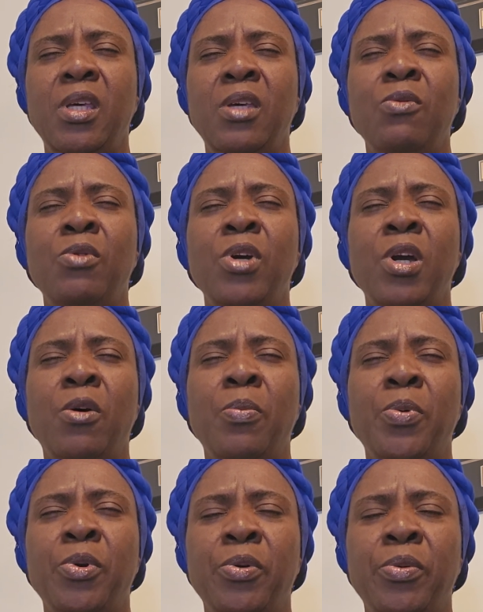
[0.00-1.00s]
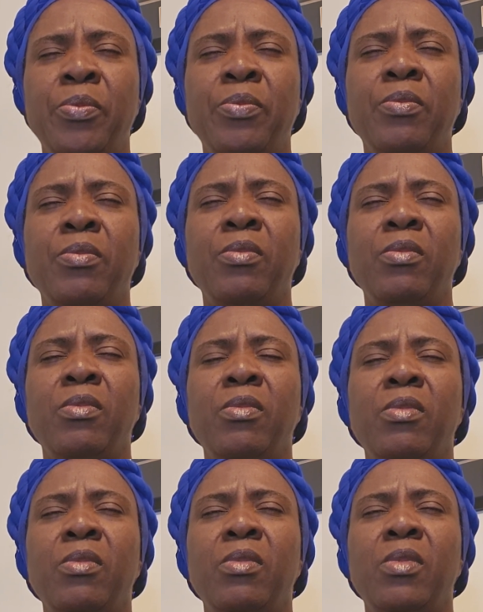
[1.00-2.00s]
He will help you.
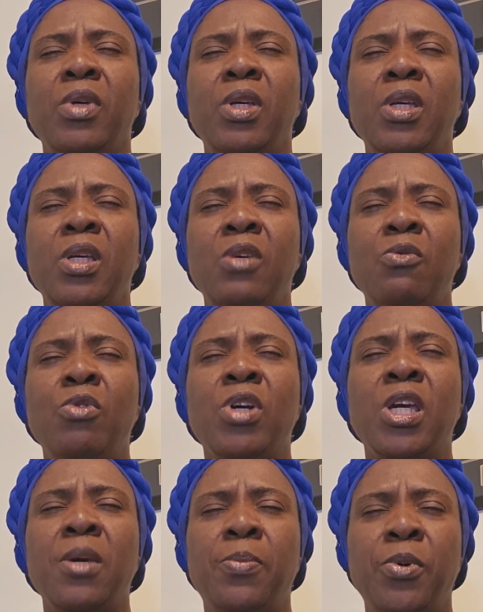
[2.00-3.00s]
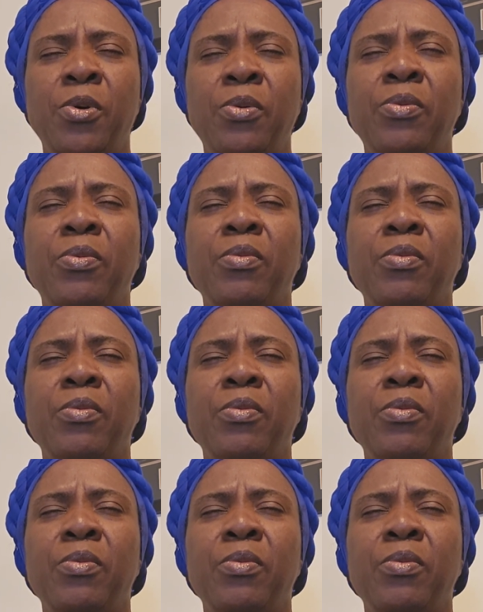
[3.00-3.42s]
He will keep you.